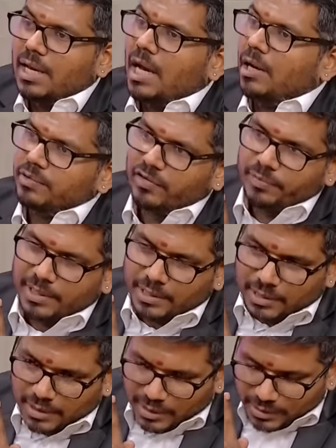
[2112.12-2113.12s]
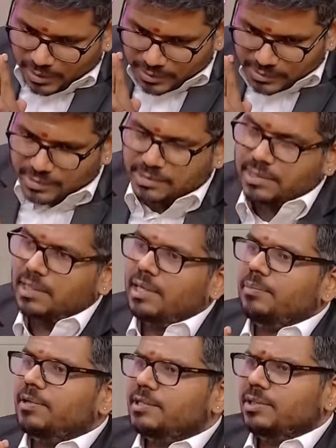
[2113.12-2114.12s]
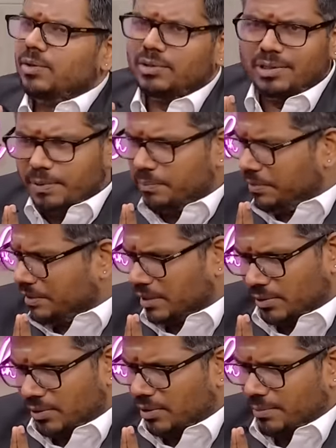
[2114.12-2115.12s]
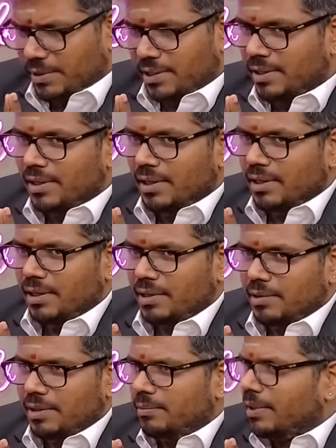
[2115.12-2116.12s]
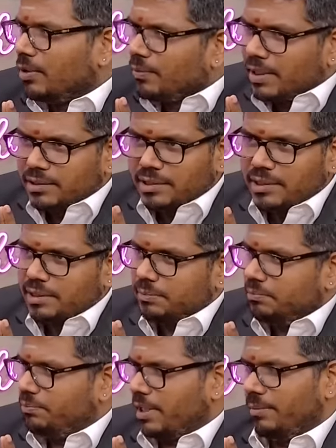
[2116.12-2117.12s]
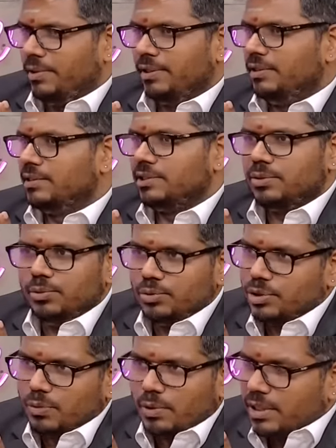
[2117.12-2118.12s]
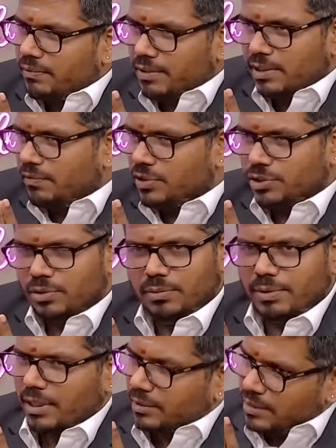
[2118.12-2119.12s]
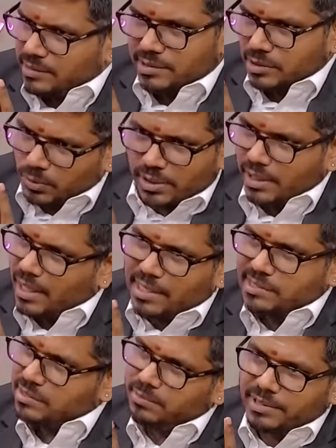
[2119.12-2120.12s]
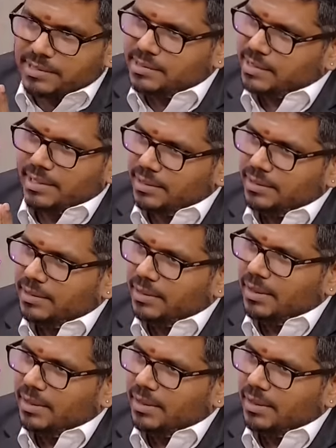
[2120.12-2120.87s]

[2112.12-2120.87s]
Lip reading: How they've been consistently persecuted. People can call me a Manuadi, a Brahminical stooge or whatever they wish to, but this story has to be said.